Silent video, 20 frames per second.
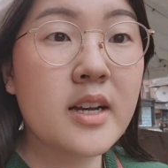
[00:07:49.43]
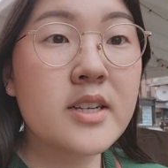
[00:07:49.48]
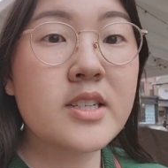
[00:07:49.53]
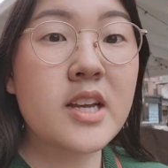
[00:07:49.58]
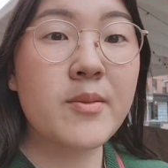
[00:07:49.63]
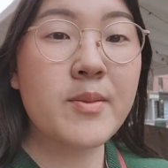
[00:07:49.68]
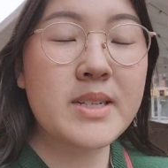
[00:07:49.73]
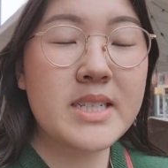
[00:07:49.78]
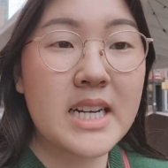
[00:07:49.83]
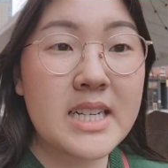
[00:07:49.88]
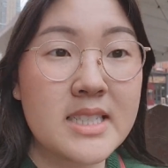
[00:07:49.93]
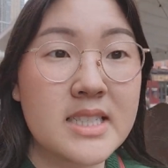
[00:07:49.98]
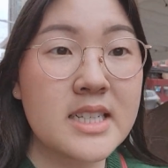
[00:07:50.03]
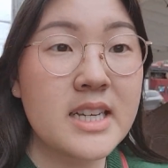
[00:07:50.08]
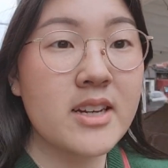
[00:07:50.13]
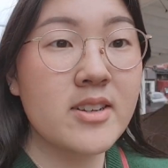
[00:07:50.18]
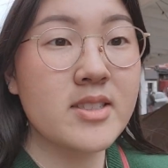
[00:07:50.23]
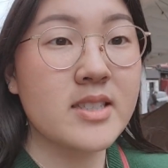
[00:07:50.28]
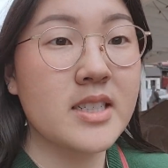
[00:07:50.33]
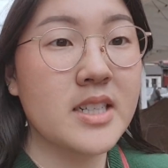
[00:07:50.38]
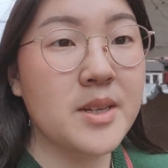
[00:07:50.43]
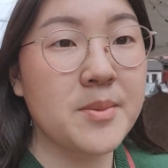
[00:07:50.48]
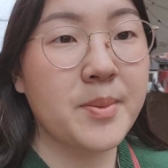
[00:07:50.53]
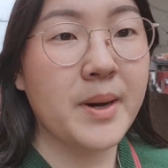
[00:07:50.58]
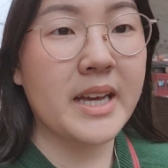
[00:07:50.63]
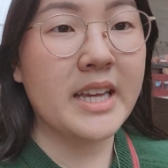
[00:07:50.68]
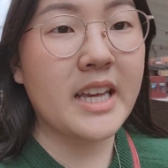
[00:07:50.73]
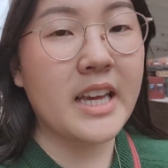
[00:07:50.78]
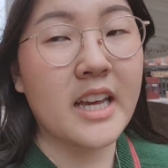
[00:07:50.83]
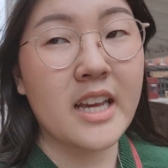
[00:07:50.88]
So I've been testing out city
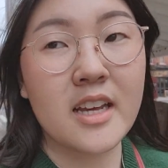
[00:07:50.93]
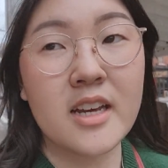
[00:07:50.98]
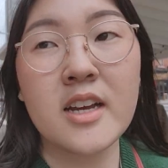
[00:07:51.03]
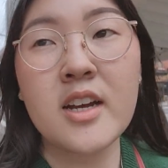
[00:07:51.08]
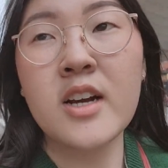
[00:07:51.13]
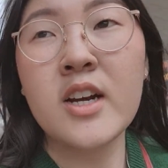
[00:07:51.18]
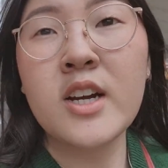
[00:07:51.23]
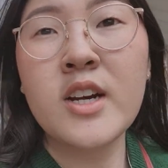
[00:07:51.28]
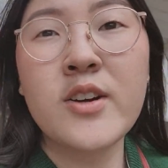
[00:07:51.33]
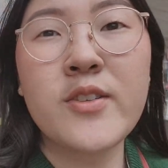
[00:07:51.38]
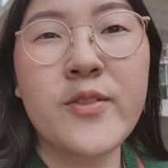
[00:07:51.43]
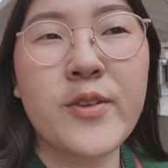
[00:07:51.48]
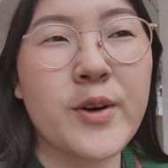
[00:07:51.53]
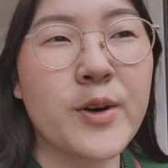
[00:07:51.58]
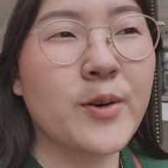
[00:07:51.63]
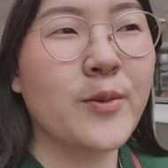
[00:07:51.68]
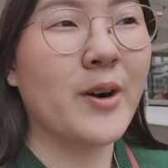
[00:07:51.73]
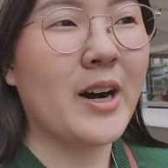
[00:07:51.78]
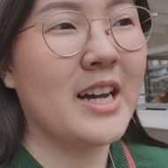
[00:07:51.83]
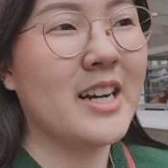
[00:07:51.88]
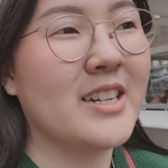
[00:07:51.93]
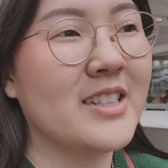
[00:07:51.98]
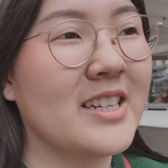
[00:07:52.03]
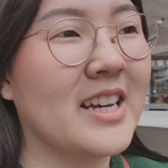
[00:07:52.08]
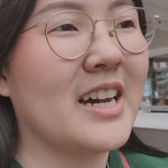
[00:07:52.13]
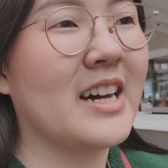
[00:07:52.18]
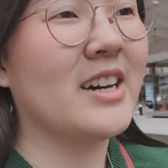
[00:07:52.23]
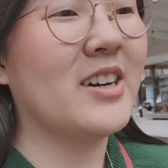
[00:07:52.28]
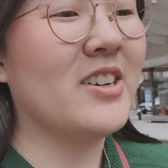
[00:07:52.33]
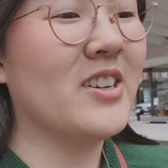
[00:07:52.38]
biking for a while
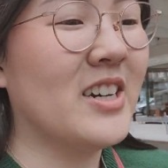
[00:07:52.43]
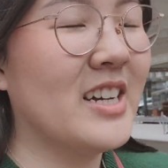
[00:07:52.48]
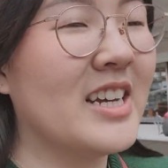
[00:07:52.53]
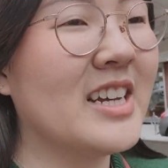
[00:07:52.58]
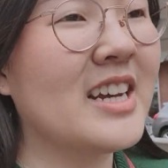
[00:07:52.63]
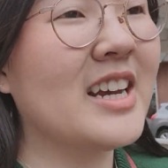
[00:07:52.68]
now.